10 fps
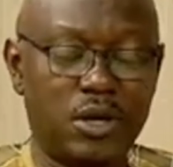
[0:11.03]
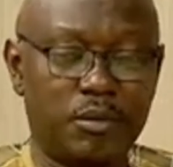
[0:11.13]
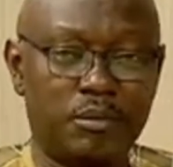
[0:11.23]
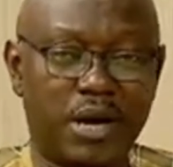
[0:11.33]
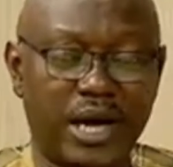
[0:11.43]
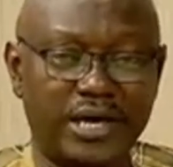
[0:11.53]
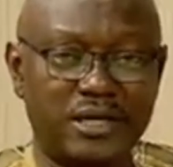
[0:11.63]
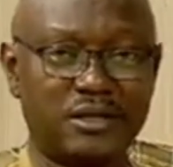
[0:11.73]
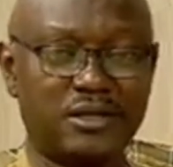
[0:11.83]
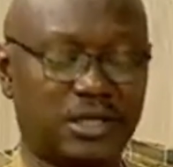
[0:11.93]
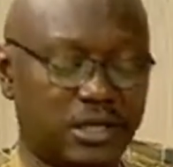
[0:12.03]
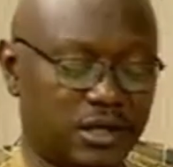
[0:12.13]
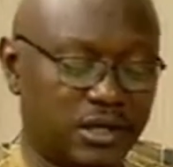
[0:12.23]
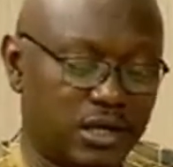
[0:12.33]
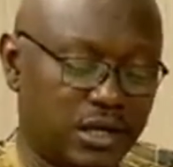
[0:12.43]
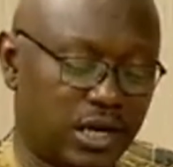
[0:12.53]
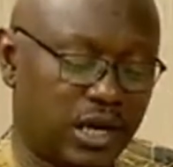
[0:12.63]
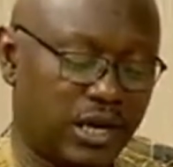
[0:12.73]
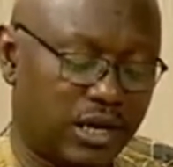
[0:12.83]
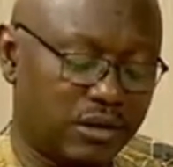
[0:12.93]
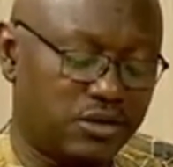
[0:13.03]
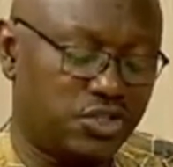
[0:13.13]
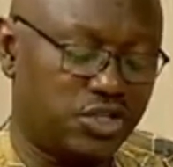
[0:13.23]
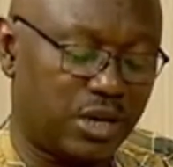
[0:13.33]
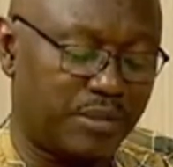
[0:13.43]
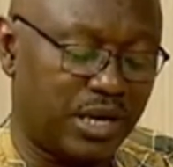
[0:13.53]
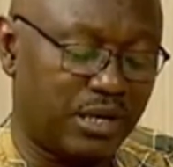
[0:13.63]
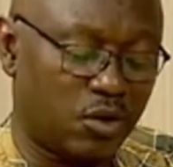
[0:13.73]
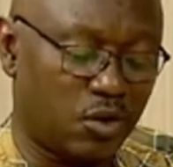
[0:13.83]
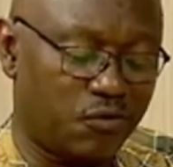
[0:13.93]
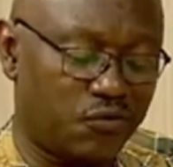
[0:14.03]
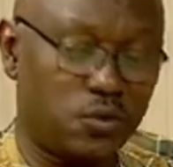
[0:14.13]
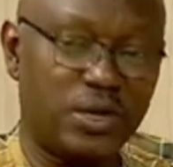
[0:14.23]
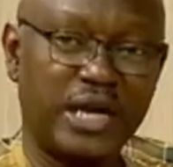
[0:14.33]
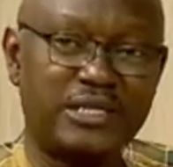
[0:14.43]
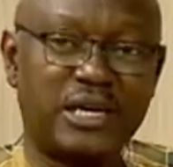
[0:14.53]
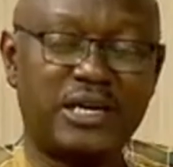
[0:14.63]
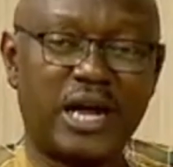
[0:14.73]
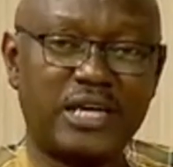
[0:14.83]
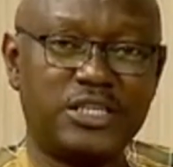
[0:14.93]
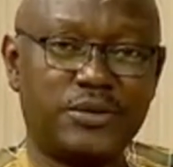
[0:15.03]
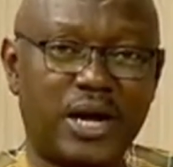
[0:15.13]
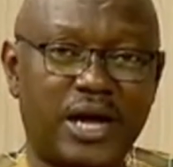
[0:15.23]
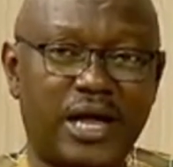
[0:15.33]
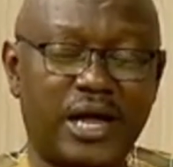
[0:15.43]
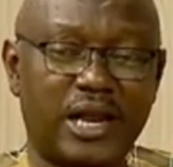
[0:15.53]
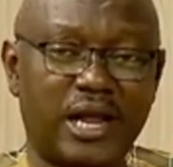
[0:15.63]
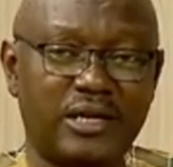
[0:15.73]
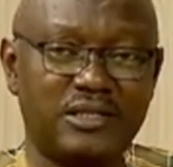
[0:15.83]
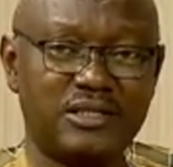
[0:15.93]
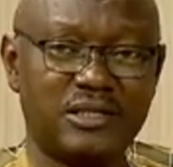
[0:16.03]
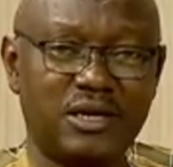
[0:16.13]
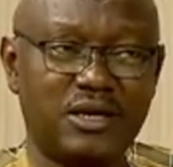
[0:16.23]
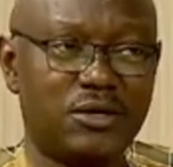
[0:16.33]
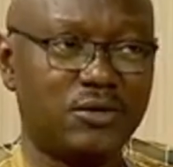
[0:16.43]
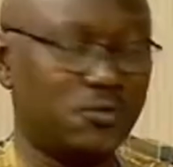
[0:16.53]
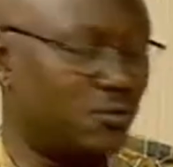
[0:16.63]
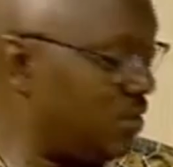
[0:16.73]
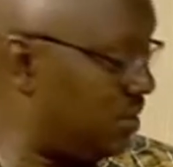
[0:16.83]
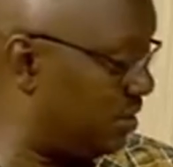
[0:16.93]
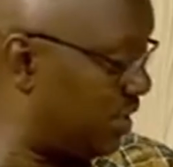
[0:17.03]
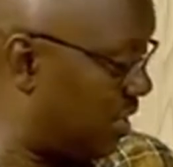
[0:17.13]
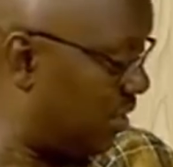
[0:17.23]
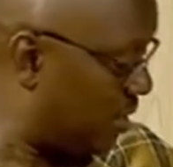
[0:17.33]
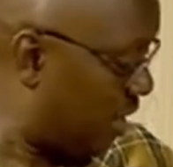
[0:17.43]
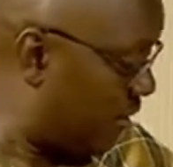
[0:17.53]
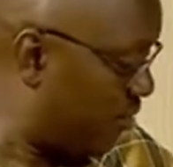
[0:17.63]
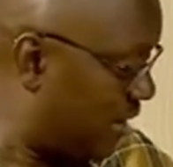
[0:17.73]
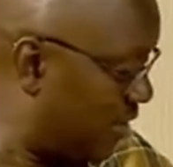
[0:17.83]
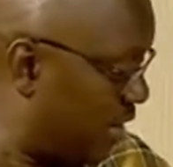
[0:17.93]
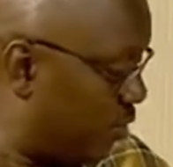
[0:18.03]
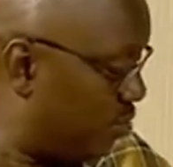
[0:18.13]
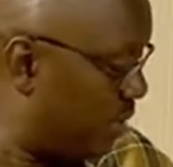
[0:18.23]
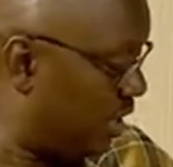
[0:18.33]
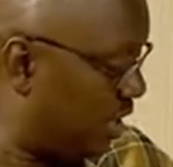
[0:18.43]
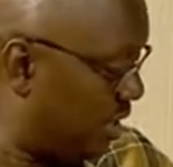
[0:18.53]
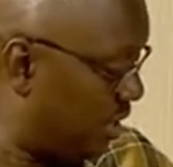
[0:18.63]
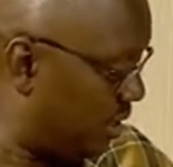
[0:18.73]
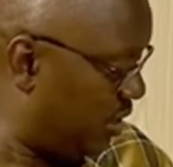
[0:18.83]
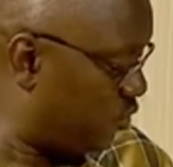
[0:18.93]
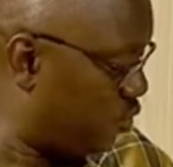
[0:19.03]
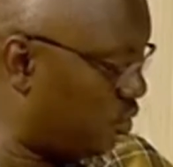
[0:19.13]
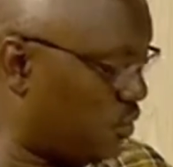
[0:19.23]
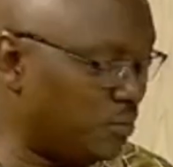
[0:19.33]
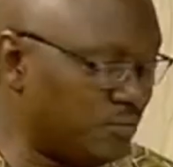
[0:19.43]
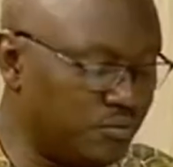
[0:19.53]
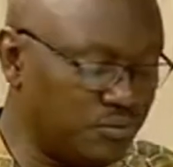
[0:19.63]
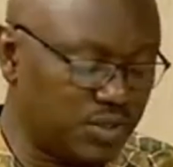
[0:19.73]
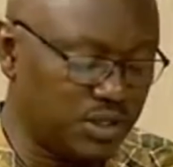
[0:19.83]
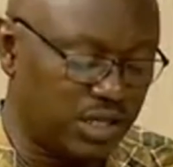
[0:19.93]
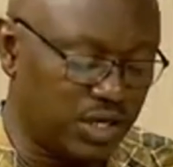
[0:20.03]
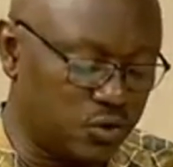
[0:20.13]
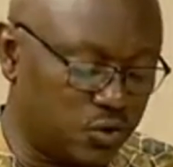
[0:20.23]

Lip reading: by the chairman of United Nigeria Airlines, who is right here with me in the studio. Thank you so